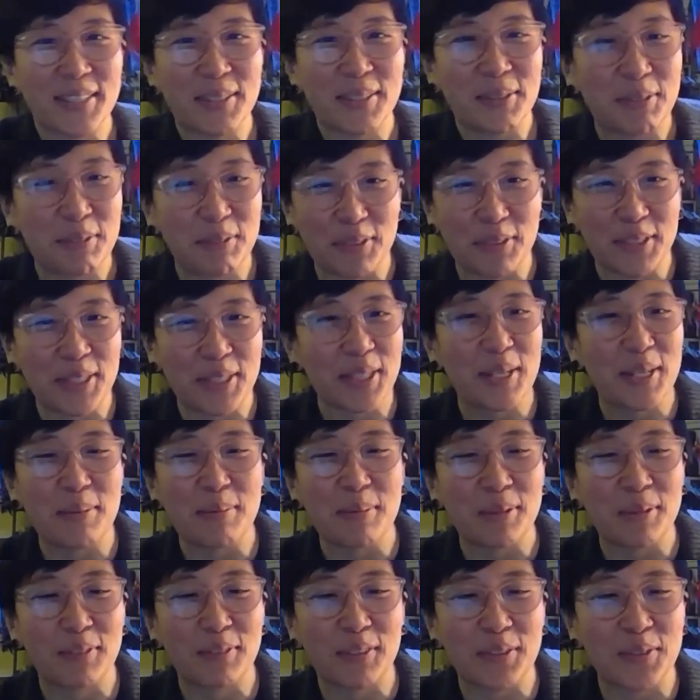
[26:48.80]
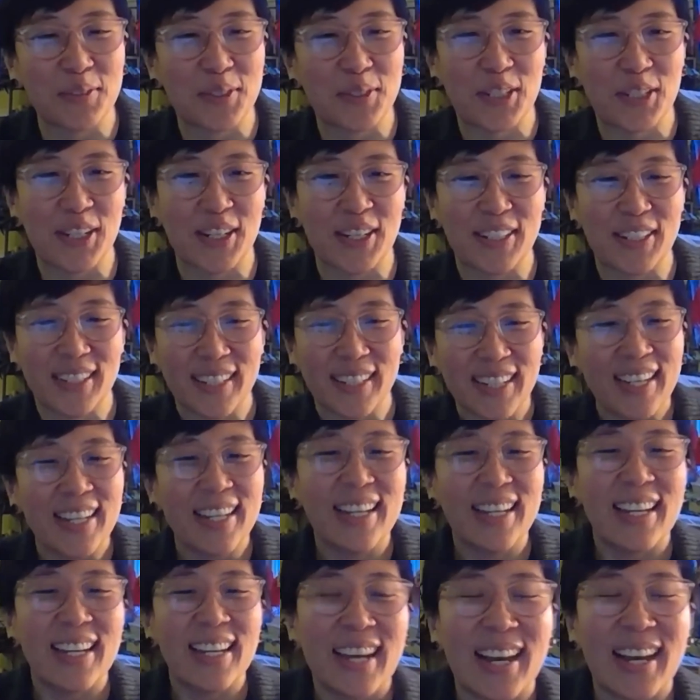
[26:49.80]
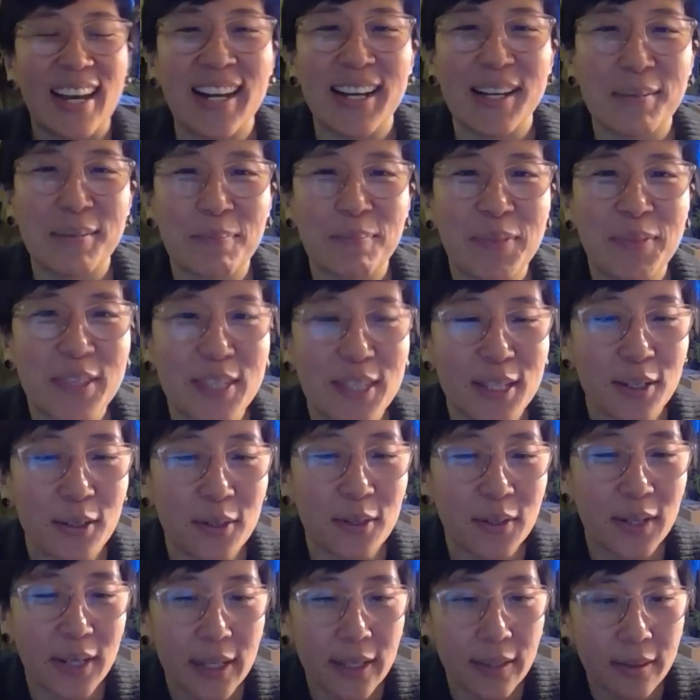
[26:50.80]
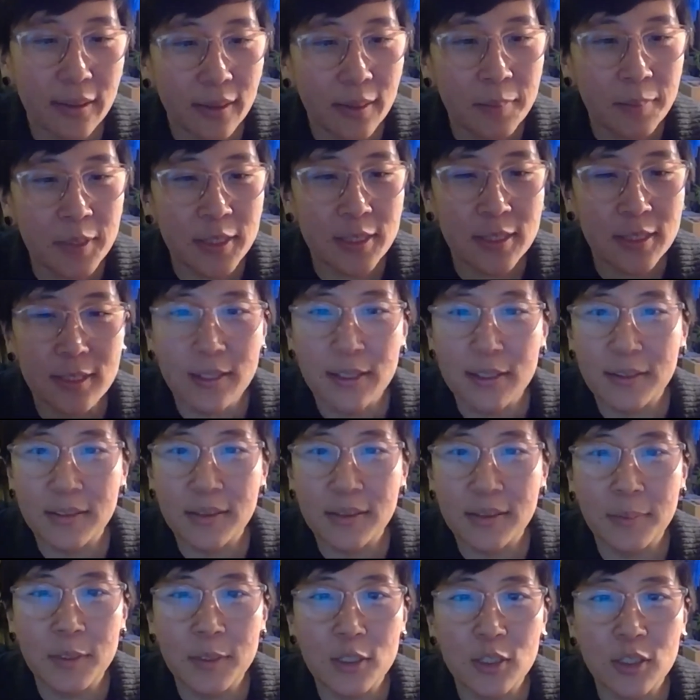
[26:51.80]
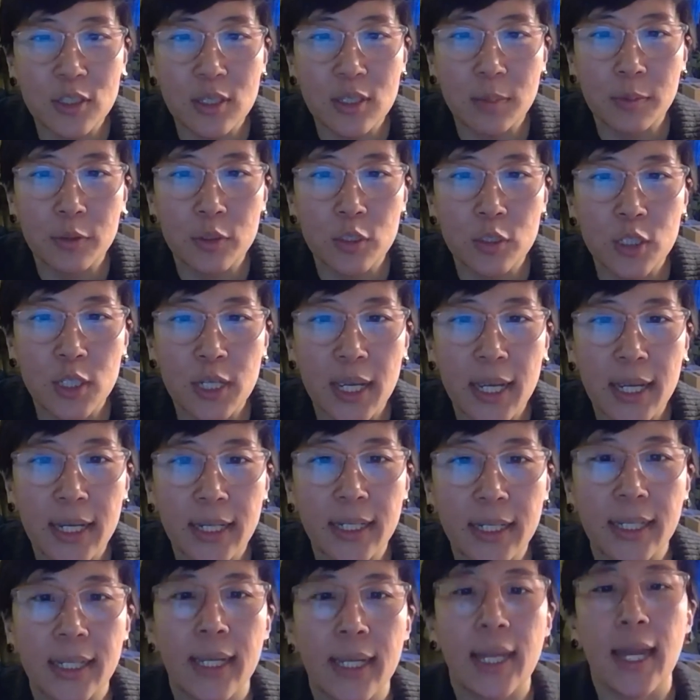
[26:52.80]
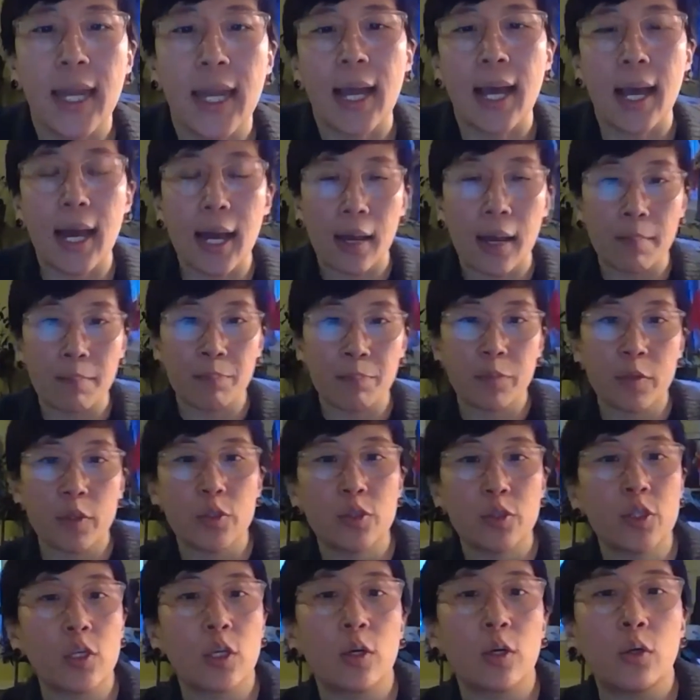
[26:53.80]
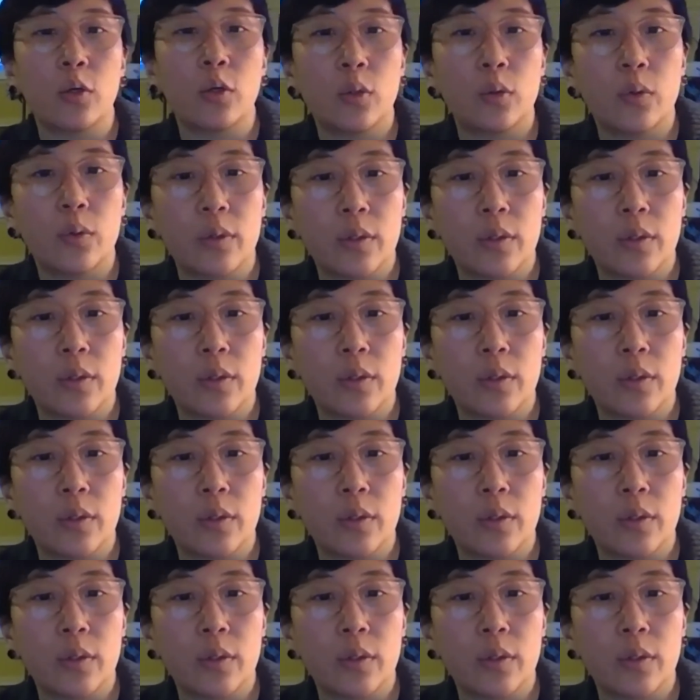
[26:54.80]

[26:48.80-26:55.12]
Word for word: sort of foreseeable future. Um, so I, let me see, let me just double check. Um, There's so, a recent